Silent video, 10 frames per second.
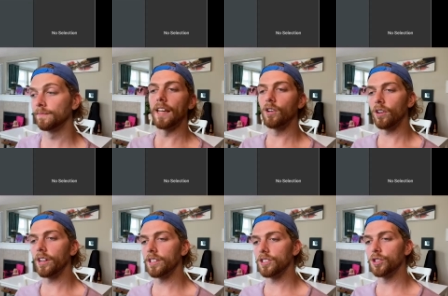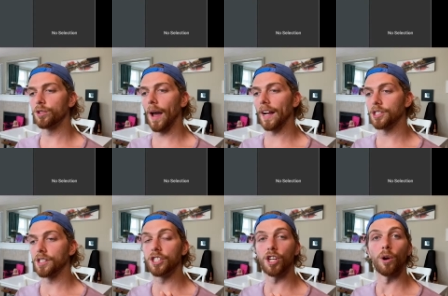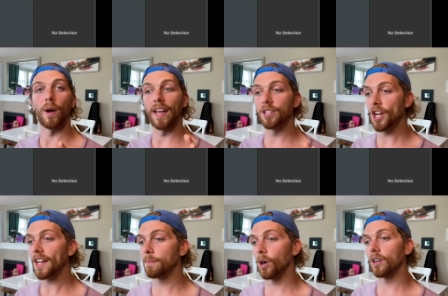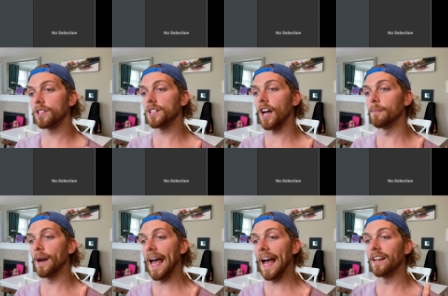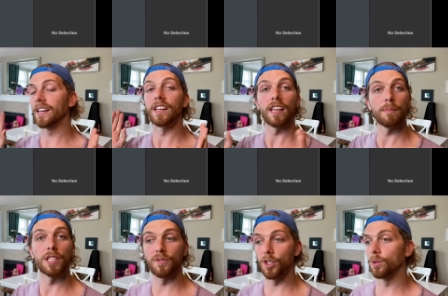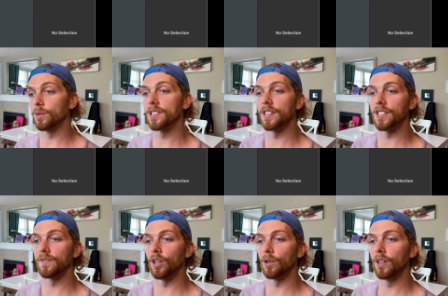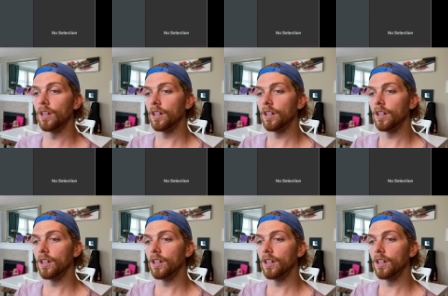In order to actually show a checkbox, I'm gonna add an image view to this view.